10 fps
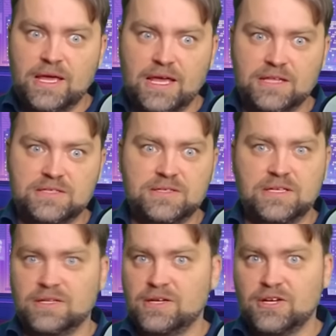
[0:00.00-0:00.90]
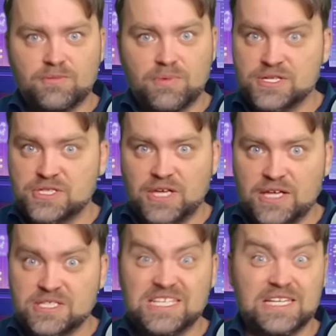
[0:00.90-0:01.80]
and in Airbus
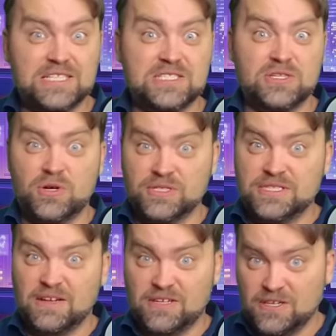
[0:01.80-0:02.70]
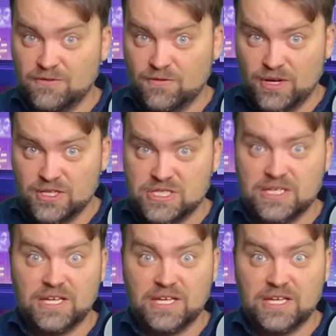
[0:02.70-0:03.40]
case it's not the difference.